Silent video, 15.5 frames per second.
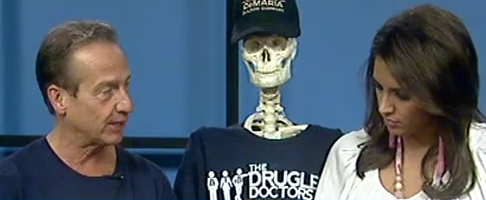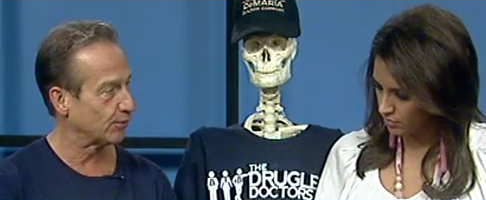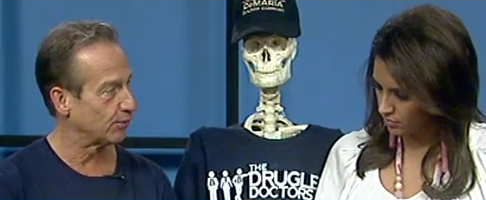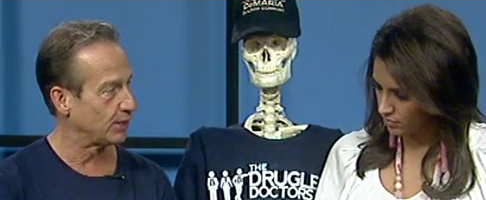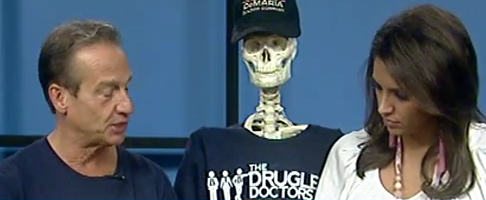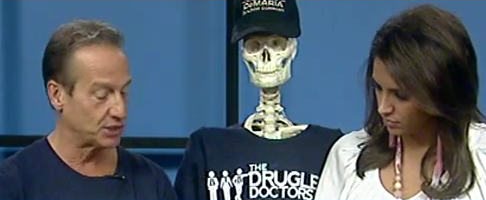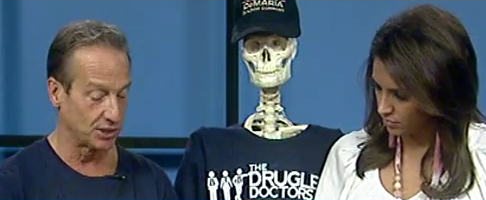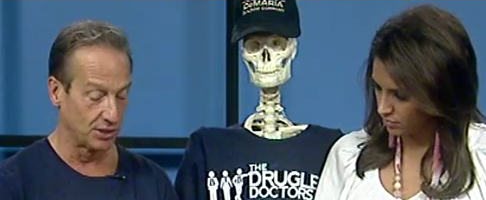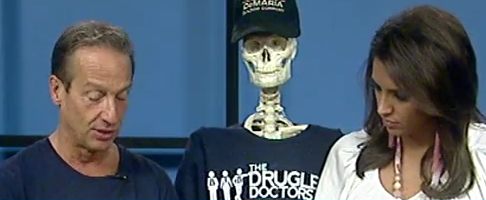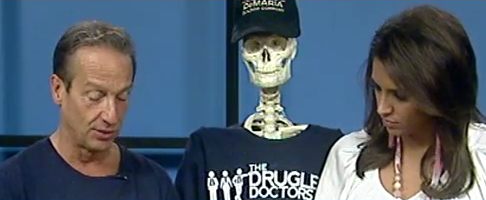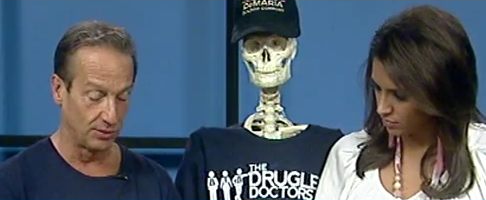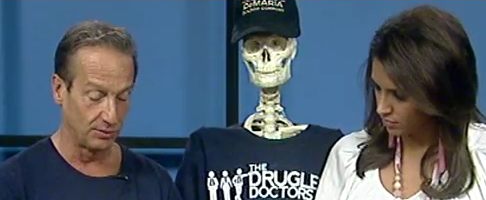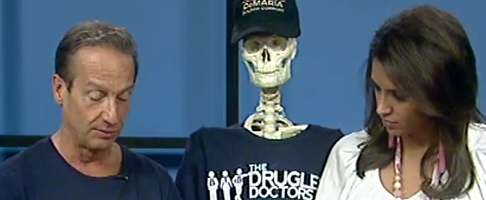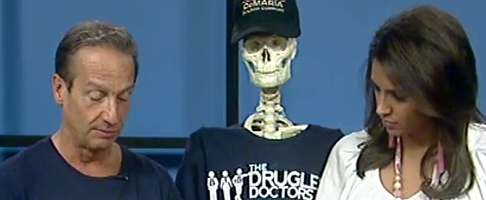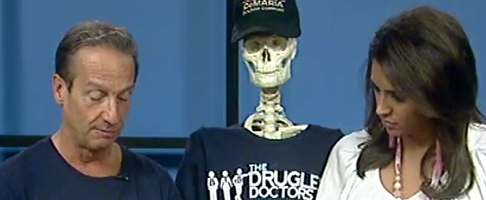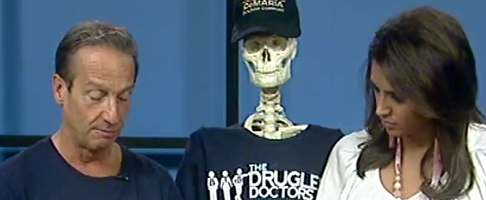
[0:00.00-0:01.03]

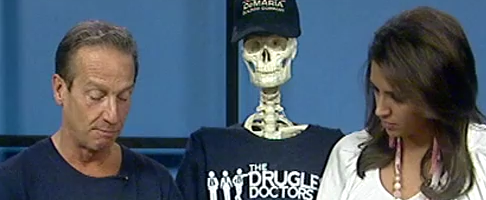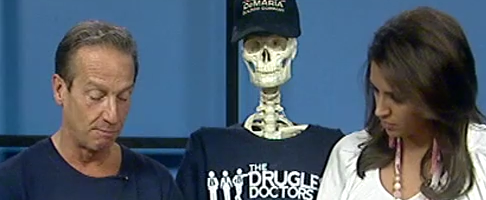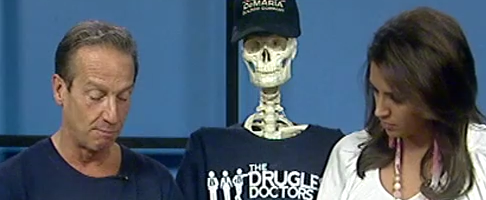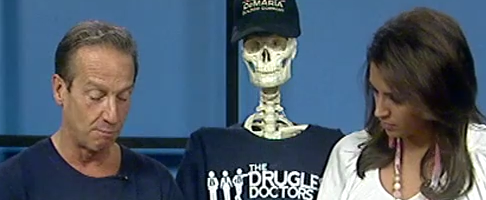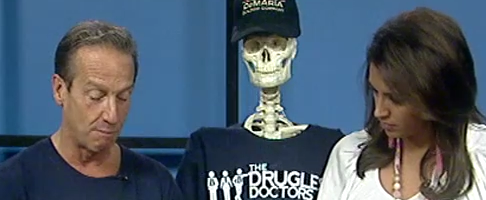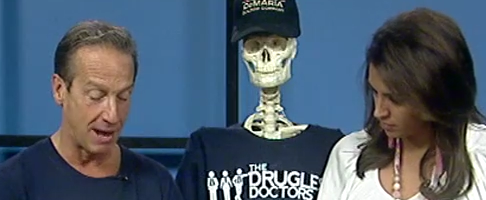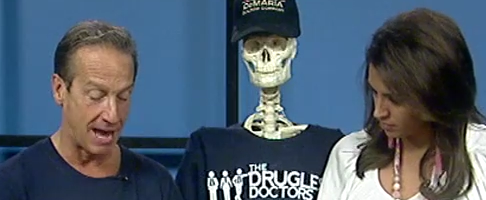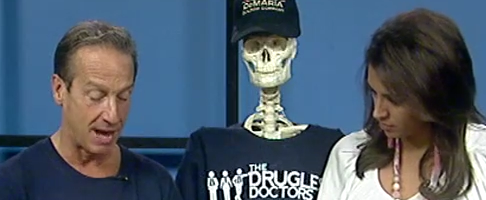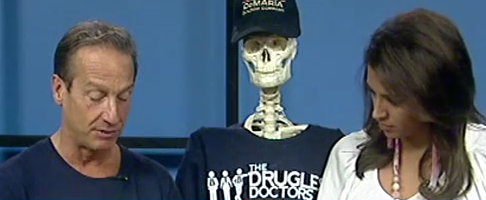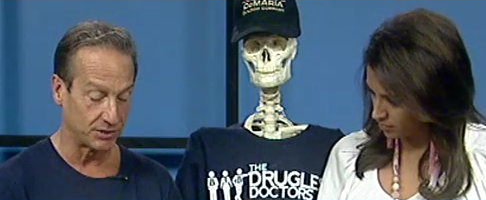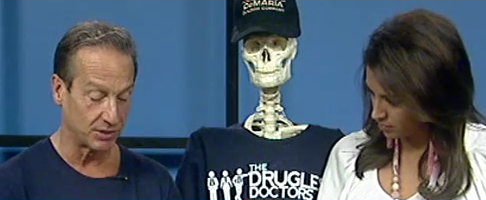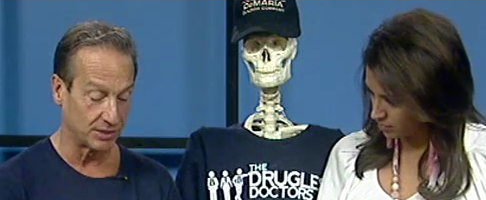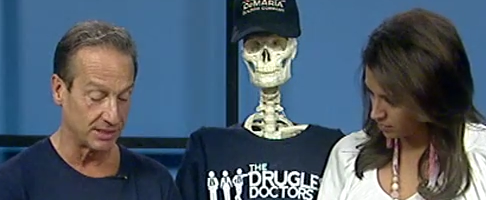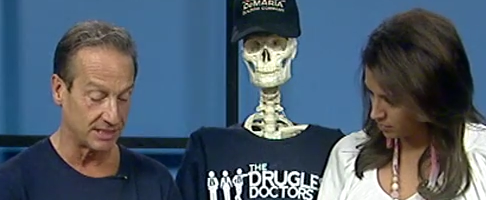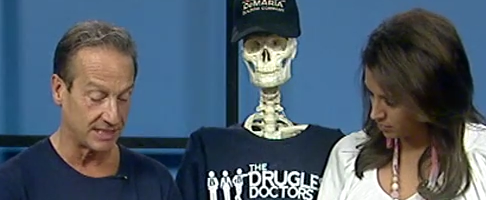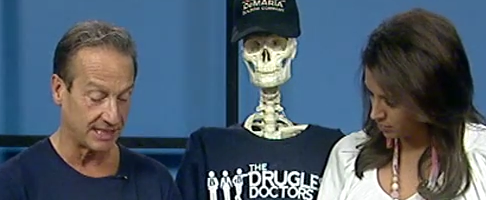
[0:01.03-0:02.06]
Speaker 1: original mouse.
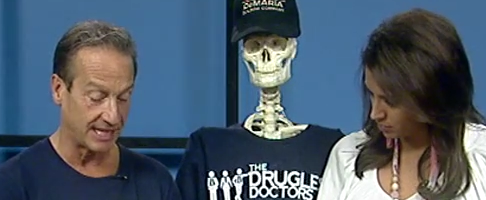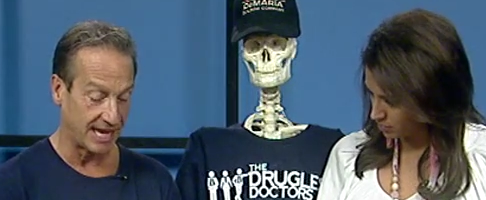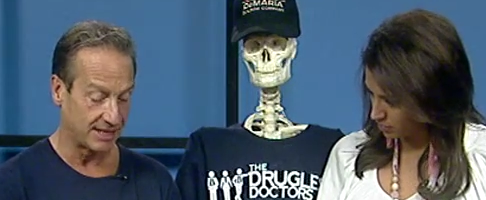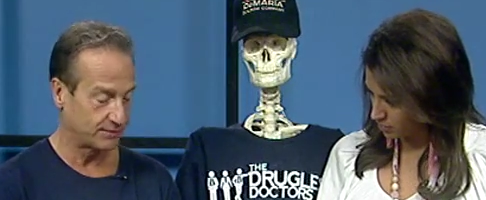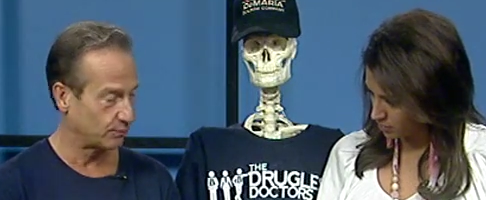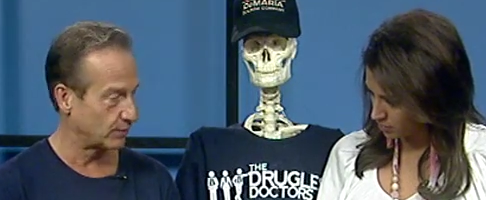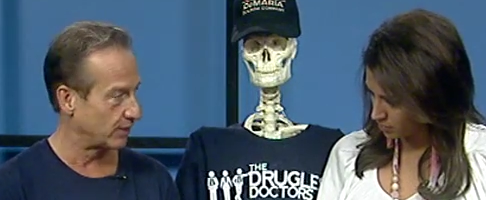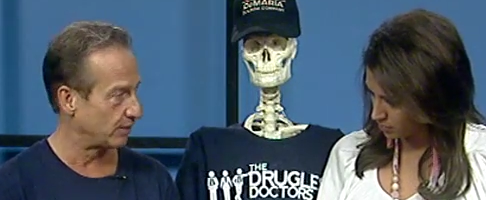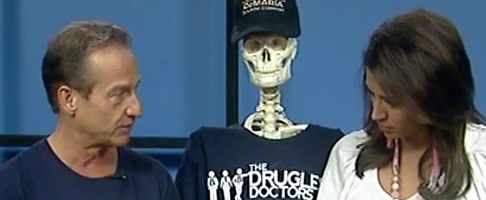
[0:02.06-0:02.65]
You can see it has one of